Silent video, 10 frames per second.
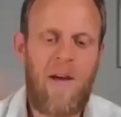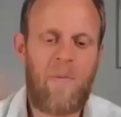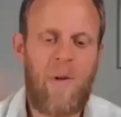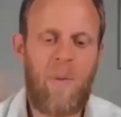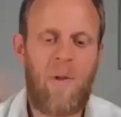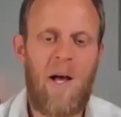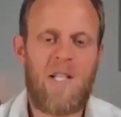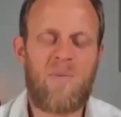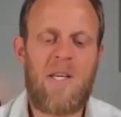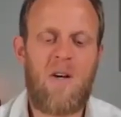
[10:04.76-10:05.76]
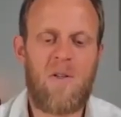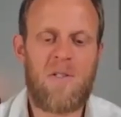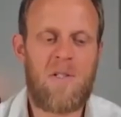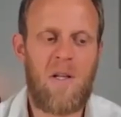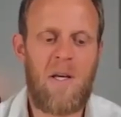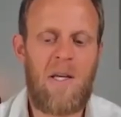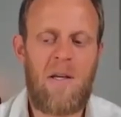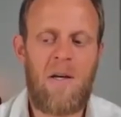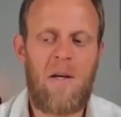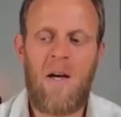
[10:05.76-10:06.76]
had people ask me
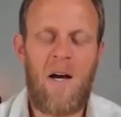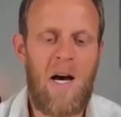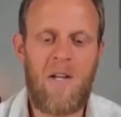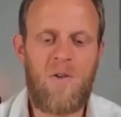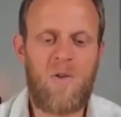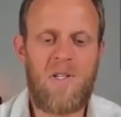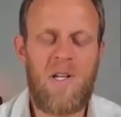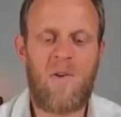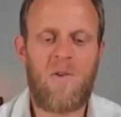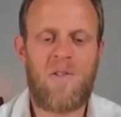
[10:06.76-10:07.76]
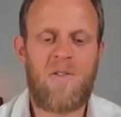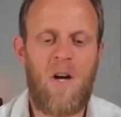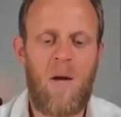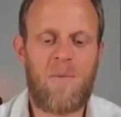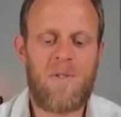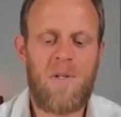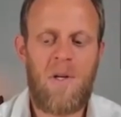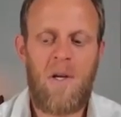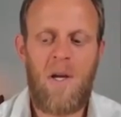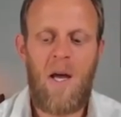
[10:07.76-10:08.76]
constantly, hundreds and hundreds of times,
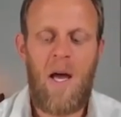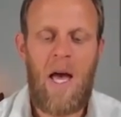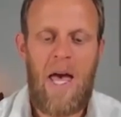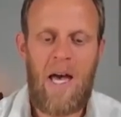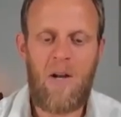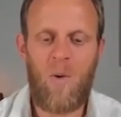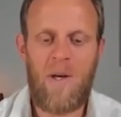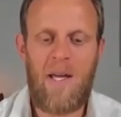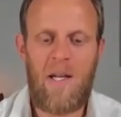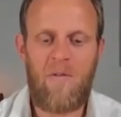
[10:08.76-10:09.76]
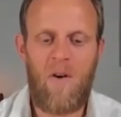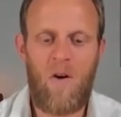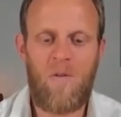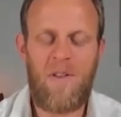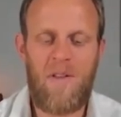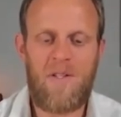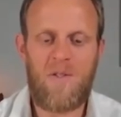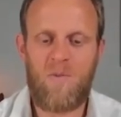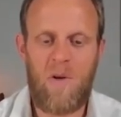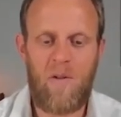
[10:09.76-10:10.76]
how do I get involved in
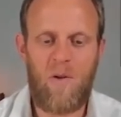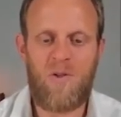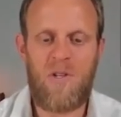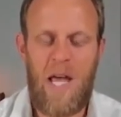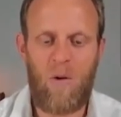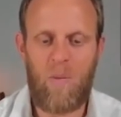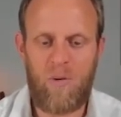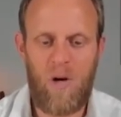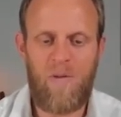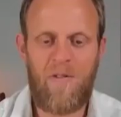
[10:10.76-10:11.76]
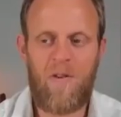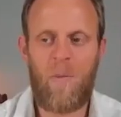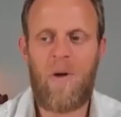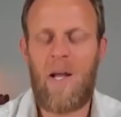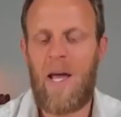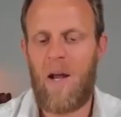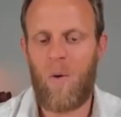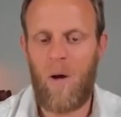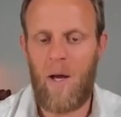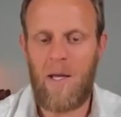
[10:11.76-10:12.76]
this revolution? How do I profit from it? How
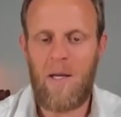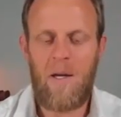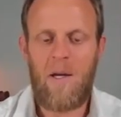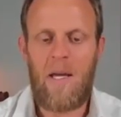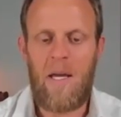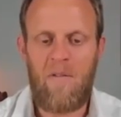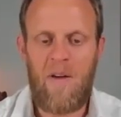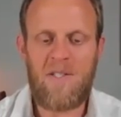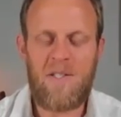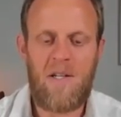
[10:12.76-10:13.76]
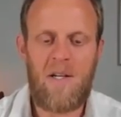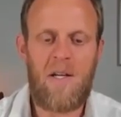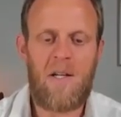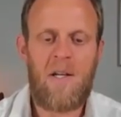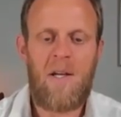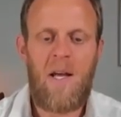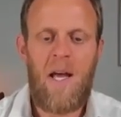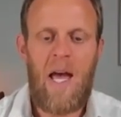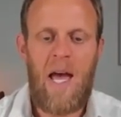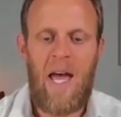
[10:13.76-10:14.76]
do I invest in it?
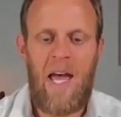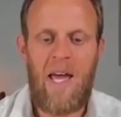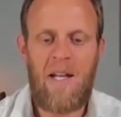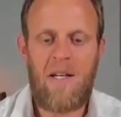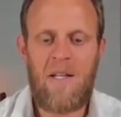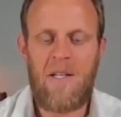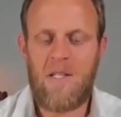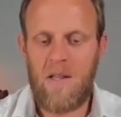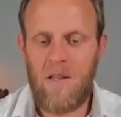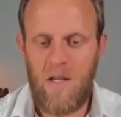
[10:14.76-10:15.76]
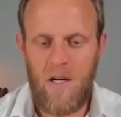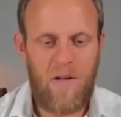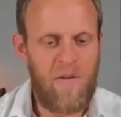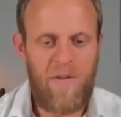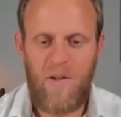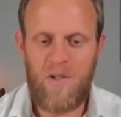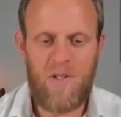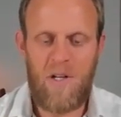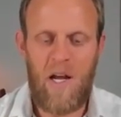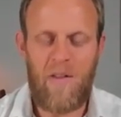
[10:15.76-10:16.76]
And there's a lot of
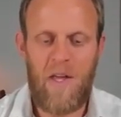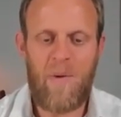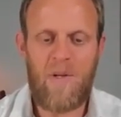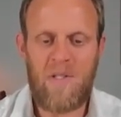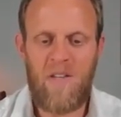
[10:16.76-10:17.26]
confusion out there because